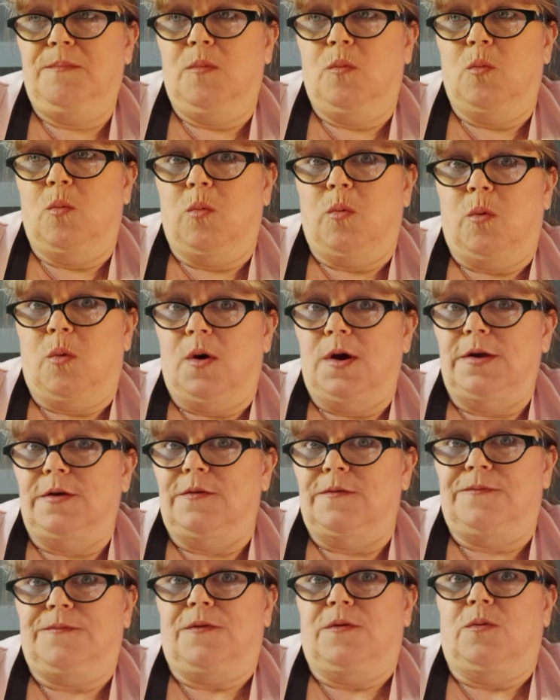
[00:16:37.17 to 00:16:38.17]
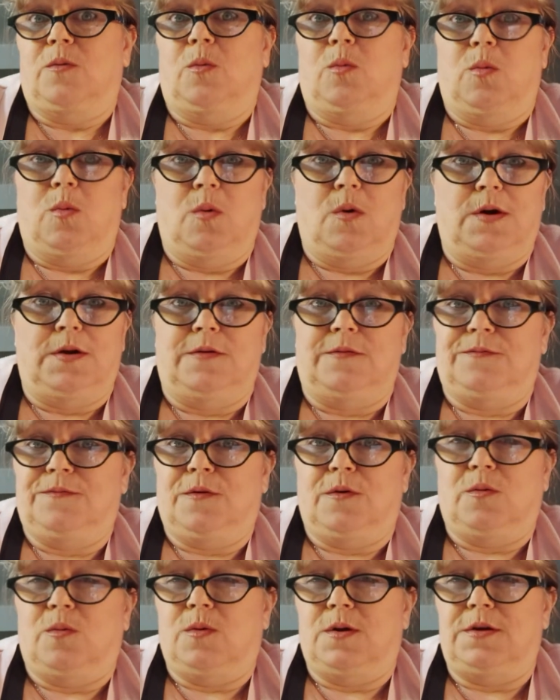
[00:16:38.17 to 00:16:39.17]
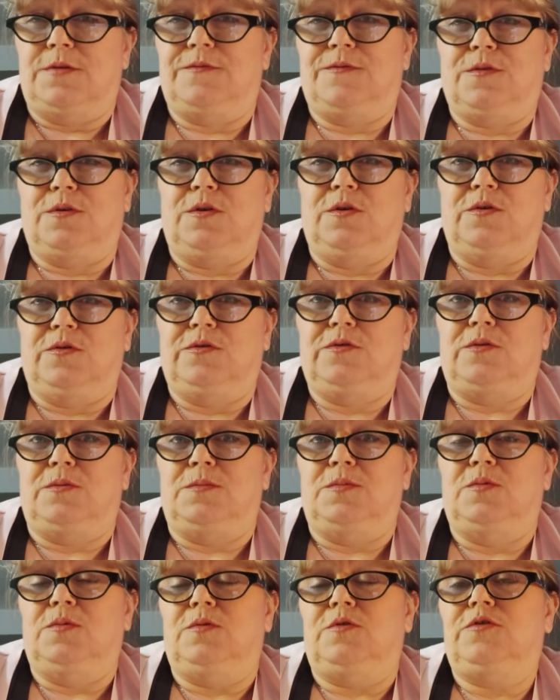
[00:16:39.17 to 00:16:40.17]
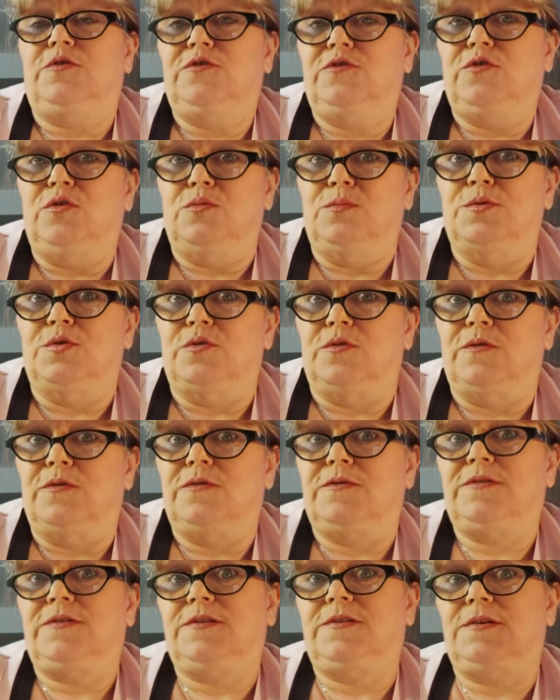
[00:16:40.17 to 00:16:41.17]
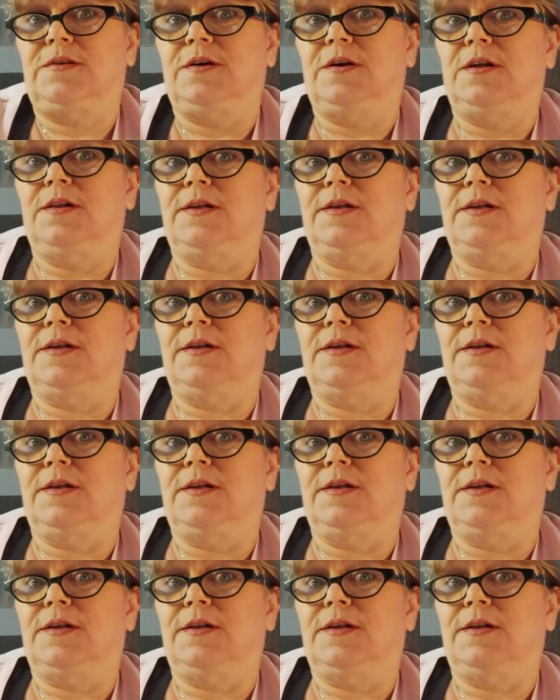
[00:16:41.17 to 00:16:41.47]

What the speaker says: wonderful, wonderful, wonderful YouTubers.